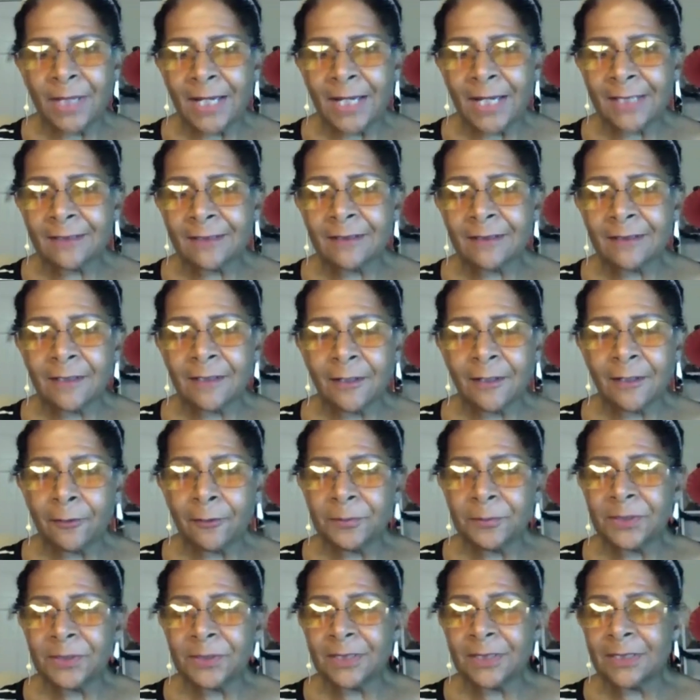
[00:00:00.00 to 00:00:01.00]
Adam the
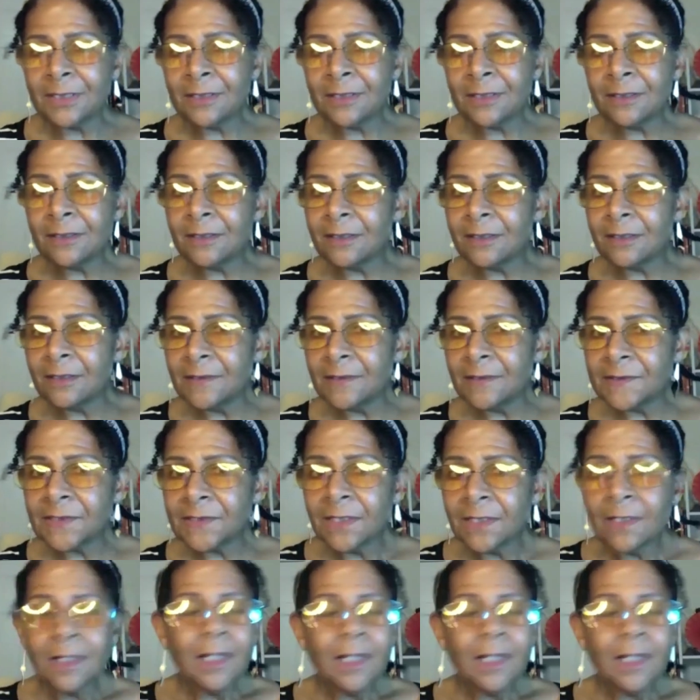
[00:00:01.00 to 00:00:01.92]
help that he needs.